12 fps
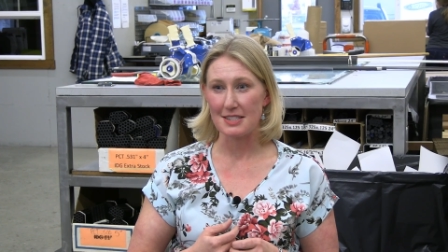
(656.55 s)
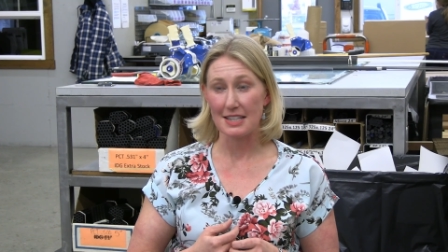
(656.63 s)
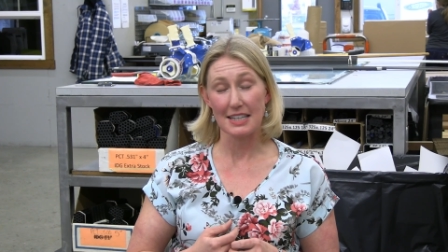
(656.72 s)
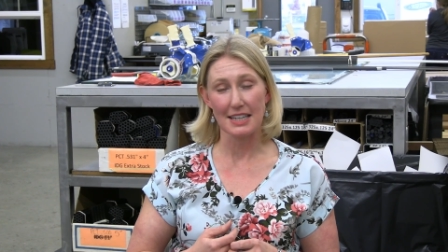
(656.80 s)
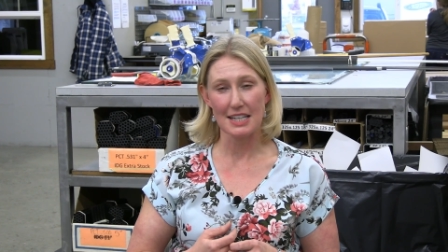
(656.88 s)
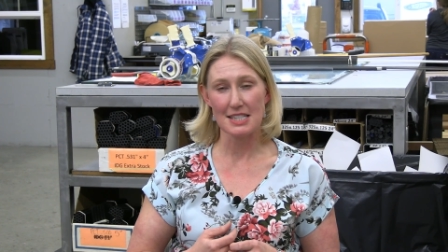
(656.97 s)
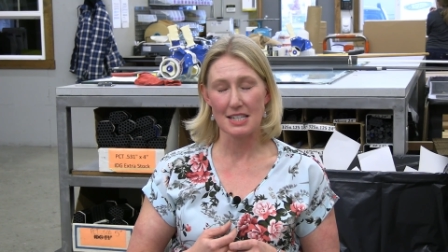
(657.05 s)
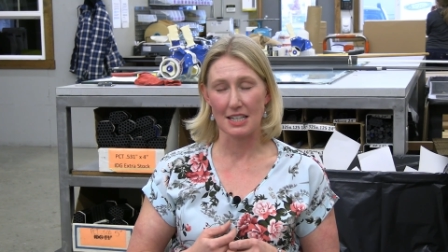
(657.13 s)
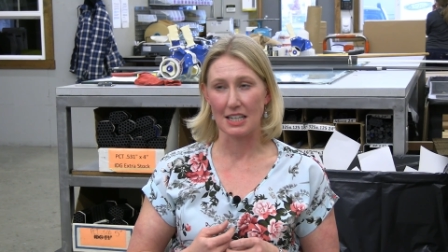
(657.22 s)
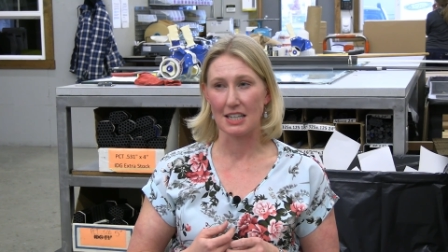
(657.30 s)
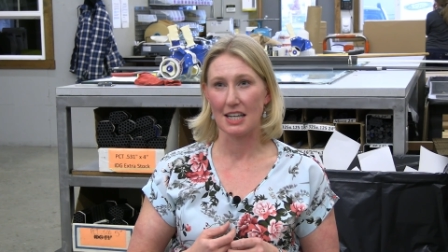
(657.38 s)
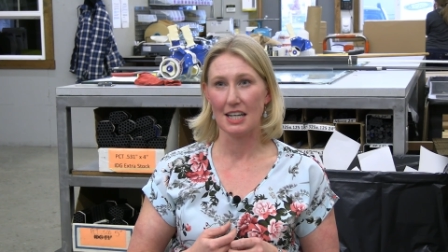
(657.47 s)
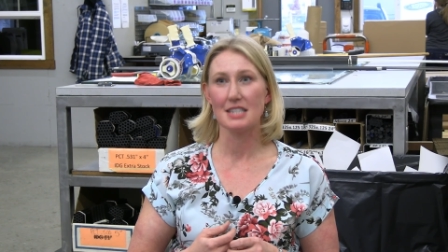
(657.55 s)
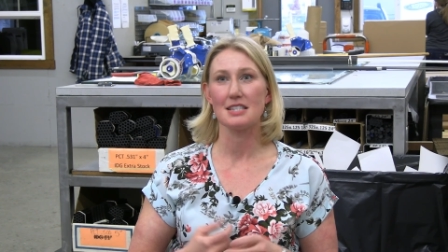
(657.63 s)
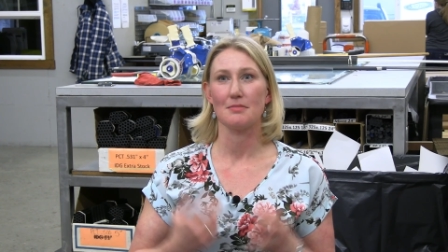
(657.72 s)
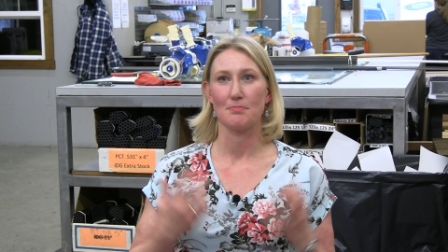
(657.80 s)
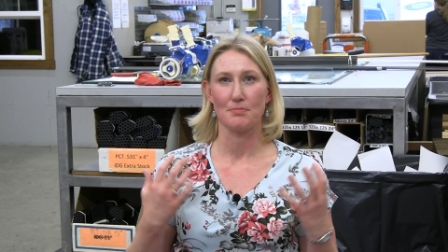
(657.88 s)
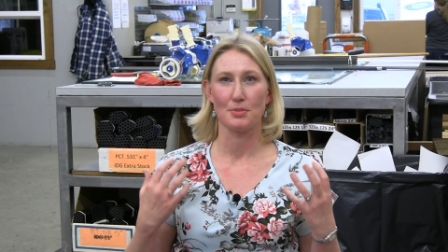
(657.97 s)
Like that's a
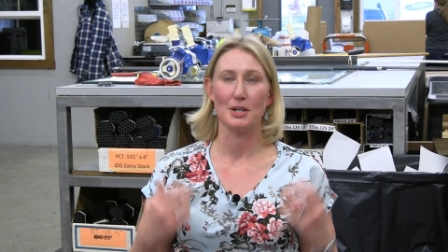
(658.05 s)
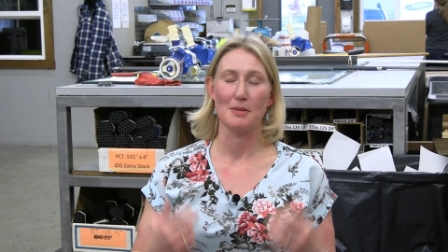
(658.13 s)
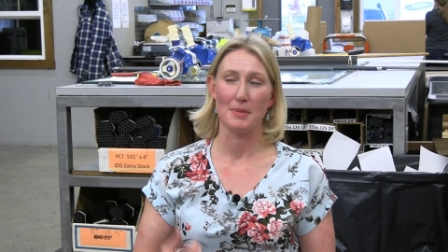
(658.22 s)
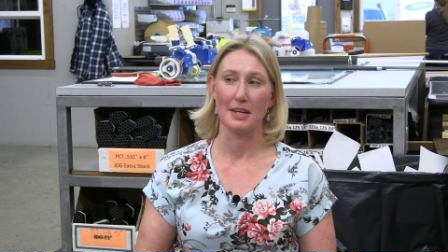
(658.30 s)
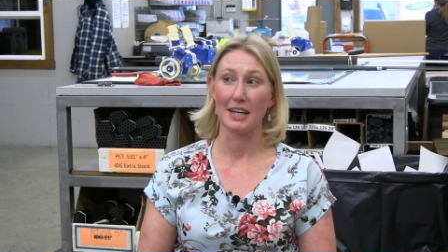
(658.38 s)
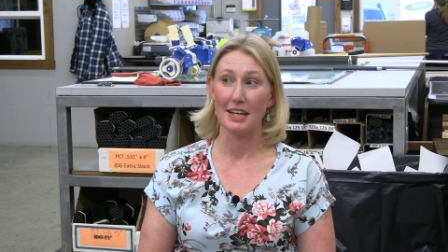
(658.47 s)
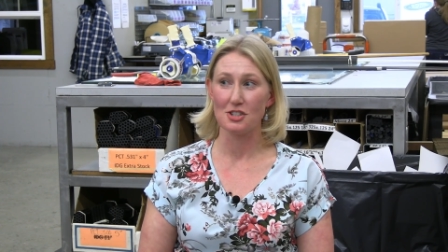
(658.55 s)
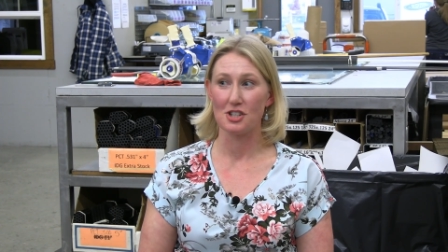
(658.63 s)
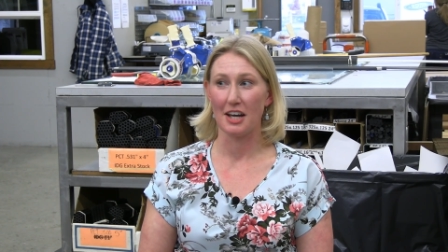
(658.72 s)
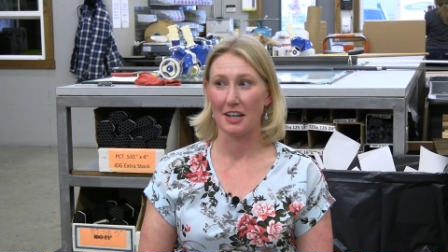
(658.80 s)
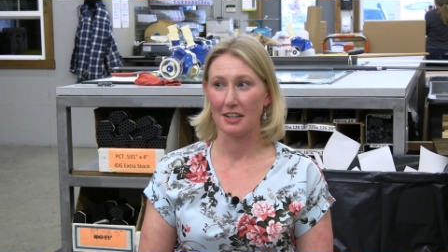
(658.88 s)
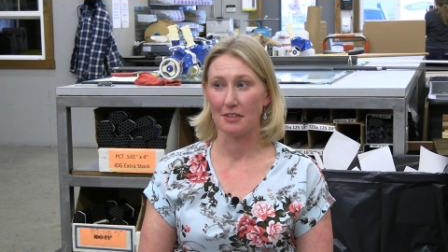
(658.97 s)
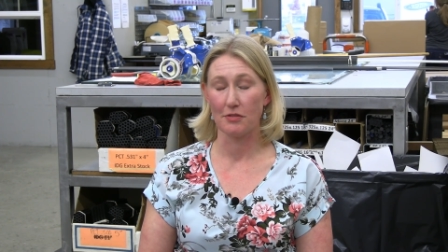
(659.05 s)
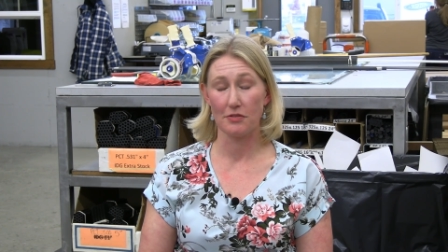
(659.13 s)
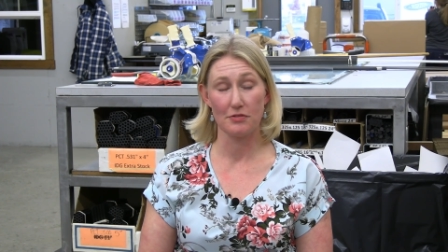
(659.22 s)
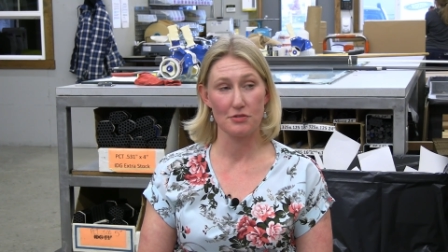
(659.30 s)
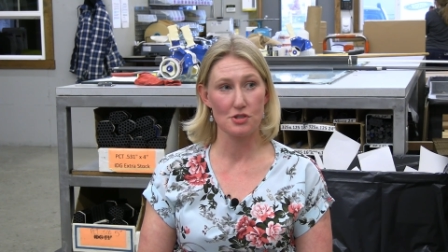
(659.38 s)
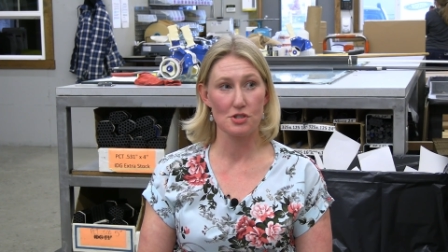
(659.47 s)
pretty big gut check of,
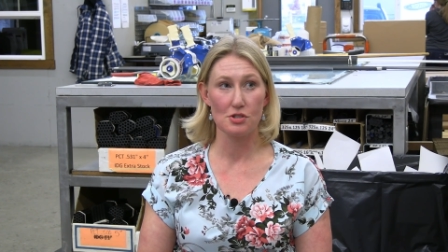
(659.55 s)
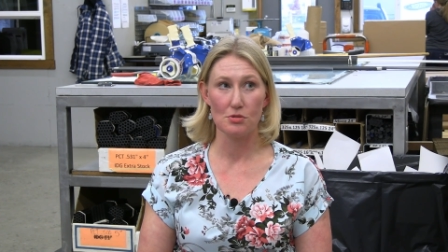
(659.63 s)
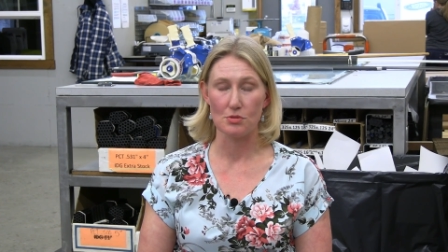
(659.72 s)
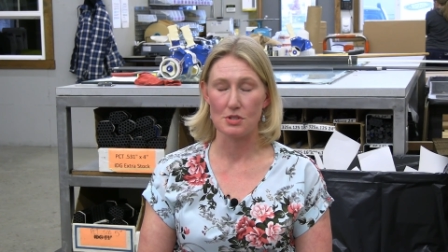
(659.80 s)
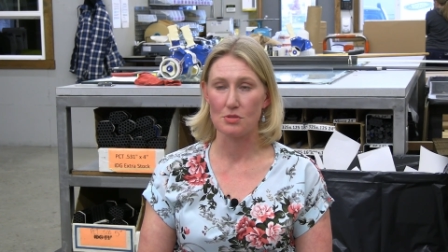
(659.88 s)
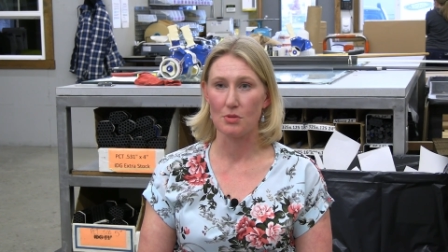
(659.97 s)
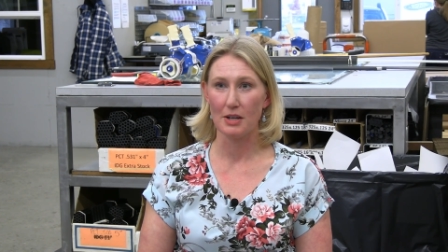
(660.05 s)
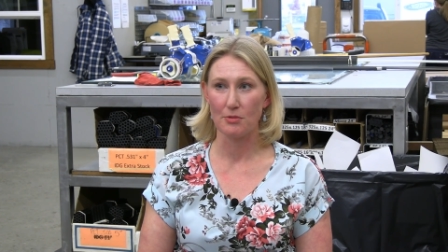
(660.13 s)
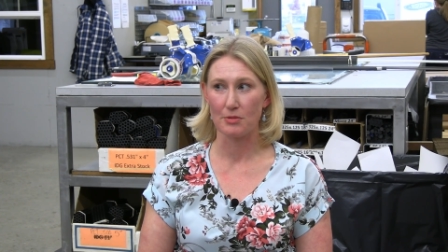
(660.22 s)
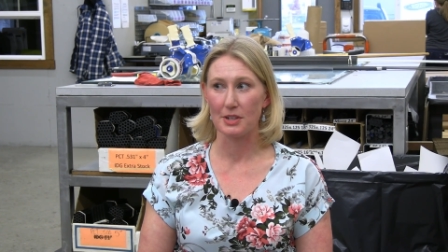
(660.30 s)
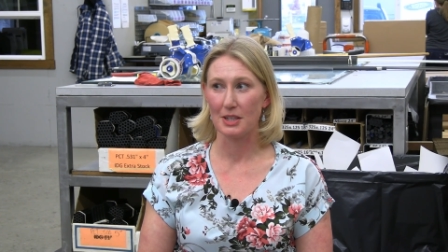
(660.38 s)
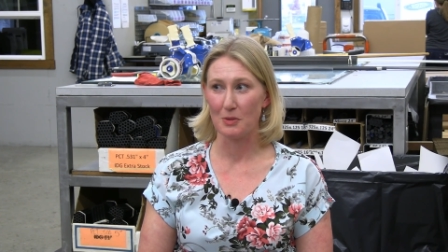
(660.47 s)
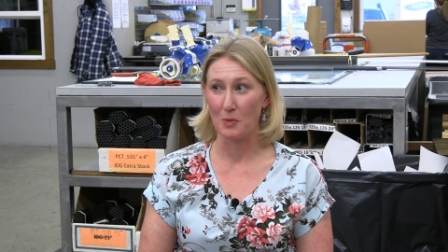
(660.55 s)
shoot, do I really